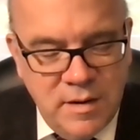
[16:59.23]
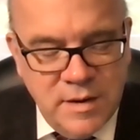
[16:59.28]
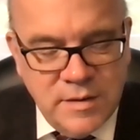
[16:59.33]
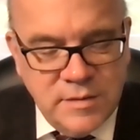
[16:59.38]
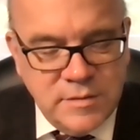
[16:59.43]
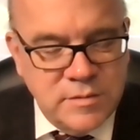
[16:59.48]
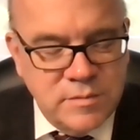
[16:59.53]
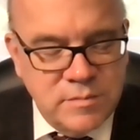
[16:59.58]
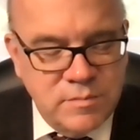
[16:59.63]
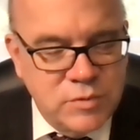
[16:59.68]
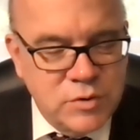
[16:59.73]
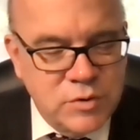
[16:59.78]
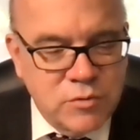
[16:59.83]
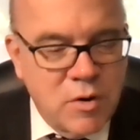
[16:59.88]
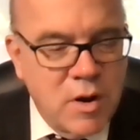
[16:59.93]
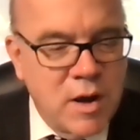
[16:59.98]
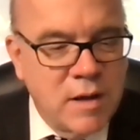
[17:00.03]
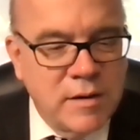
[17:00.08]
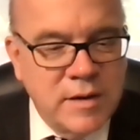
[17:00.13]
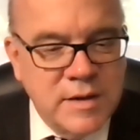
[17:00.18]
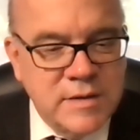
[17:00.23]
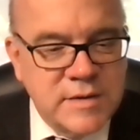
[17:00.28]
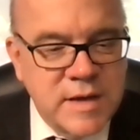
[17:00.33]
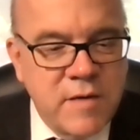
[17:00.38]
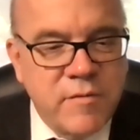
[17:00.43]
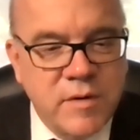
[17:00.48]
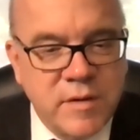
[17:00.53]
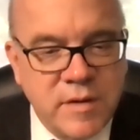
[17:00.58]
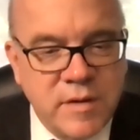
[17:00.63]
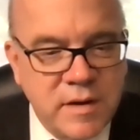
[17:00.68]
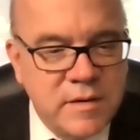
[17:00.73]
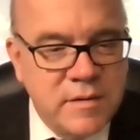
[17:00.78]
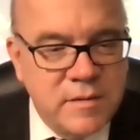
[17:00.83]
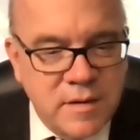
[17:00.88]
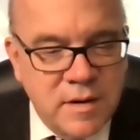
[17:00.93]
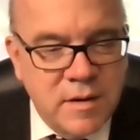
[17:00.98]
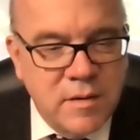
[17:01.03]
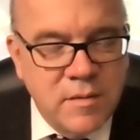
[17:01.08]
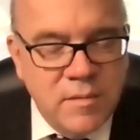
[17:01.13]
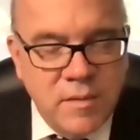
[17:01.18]
as strongly as ever
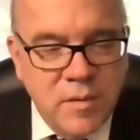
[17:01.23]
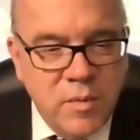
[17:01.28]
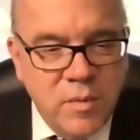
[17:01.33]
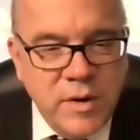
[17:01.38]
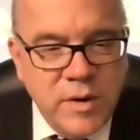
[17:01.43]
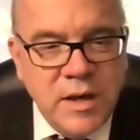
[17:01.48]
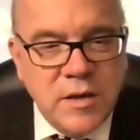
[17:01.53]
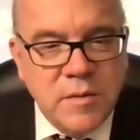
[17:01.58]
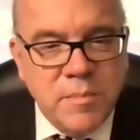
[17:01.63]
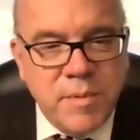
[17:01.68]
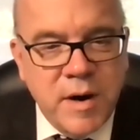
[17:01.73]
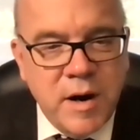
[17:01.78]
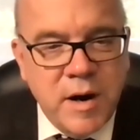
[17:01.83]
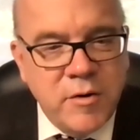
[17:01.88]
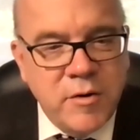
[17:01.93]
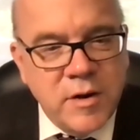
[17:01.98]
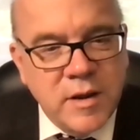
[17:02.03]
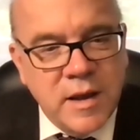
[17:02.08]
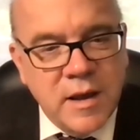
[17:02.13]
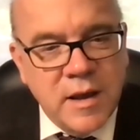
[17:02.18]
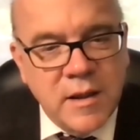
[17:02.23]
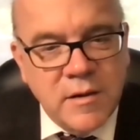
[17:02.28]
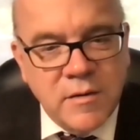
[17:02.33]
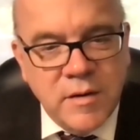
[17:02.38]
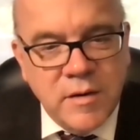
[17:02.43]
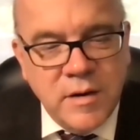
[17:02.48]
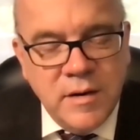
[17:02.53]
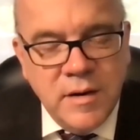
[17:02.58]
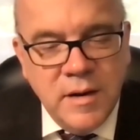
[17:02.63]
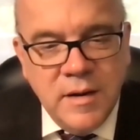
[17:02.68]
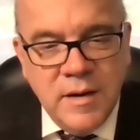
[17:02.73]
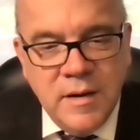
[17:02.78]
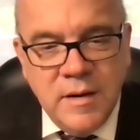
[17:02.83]
that we need to partner together and